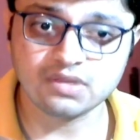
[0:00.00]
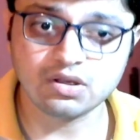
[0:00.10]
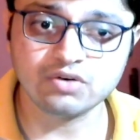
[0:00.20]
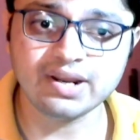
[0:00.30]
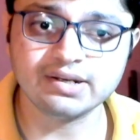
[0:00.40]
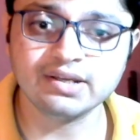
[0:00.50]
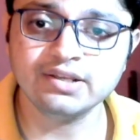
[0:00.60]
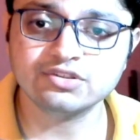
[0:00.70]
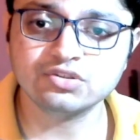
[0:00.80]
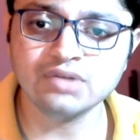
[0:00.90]
All right,
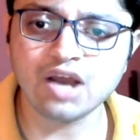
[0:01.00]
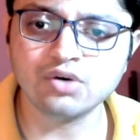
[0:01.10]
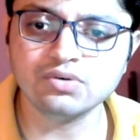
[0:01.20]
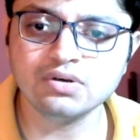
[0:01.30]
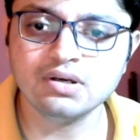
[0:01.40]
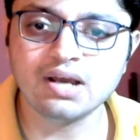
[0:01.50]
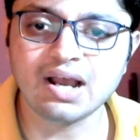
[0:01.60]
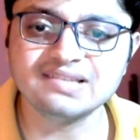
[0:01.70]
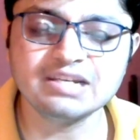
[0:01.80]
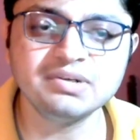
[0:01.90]
so now
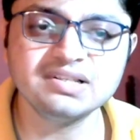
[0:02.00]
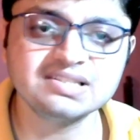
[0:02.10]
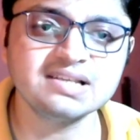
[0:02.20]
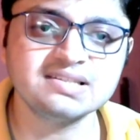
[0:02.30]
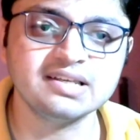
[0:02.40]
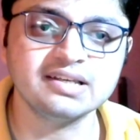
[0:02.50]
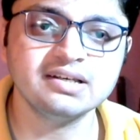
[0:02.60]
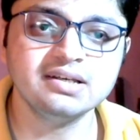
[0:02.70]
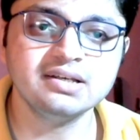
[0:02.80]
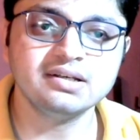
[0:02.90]
I shall be discussing
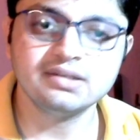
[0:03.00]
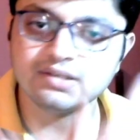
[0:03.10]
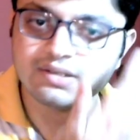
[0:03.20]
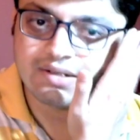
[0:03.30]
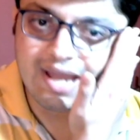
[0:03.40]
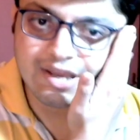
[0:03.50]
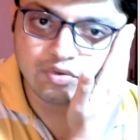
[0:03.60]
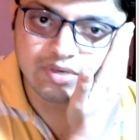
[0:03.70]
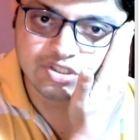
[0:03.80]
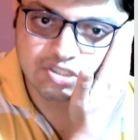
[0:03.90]

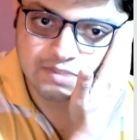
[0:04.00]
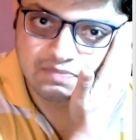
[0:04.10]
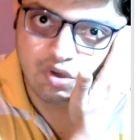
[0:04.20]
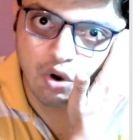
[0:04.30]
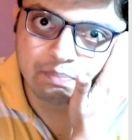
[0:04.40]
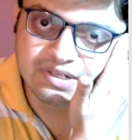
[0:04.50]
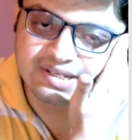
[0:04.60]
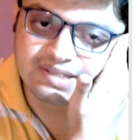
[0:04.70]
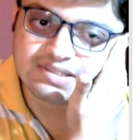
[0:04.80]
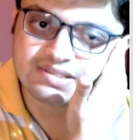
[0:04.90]
language
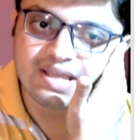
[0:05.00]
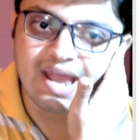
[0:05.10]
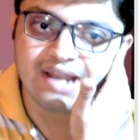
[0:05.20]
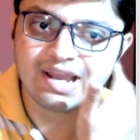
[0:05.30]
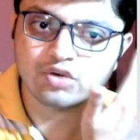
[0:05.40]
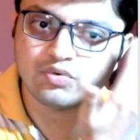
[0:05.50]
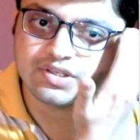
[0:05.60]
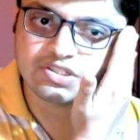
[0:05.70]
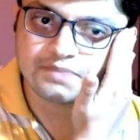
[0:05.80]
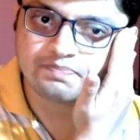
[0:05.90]
competence and
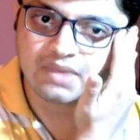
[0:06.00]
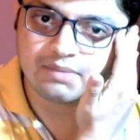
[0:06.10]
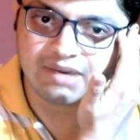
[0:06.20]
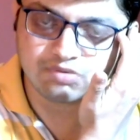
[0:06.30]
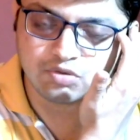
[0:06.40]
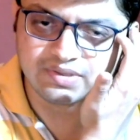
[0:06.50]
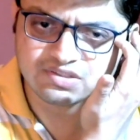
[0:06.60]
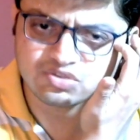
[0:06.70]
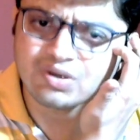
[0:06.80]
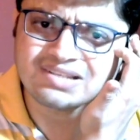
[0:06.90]
language
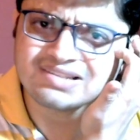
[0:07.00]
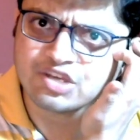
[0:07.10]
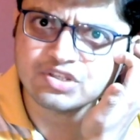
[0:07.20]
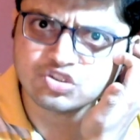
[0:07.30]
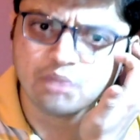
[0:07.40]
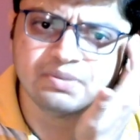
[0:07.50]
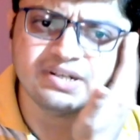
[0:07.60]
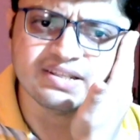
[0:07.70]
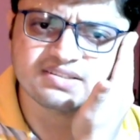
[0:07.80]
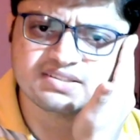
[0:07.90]
performance. So what is language
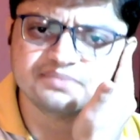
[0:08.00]
competence?